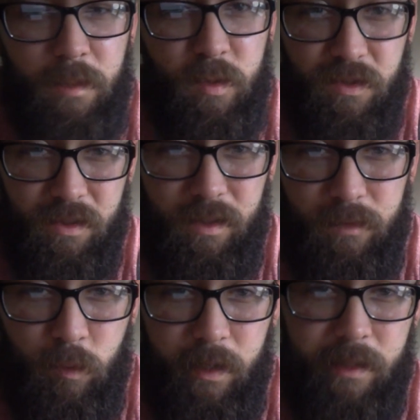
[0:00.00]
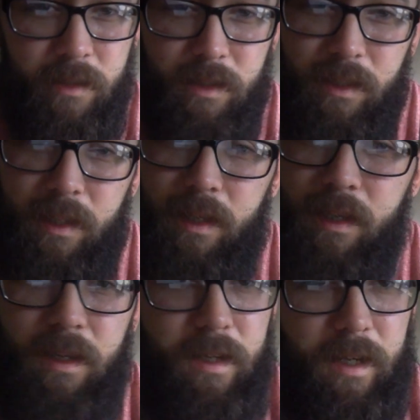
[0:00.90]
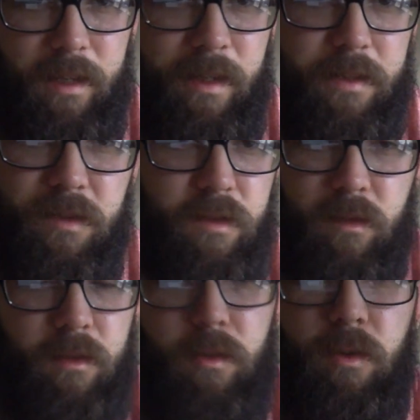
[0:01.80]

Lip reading: keep your sleeves wet. And that's a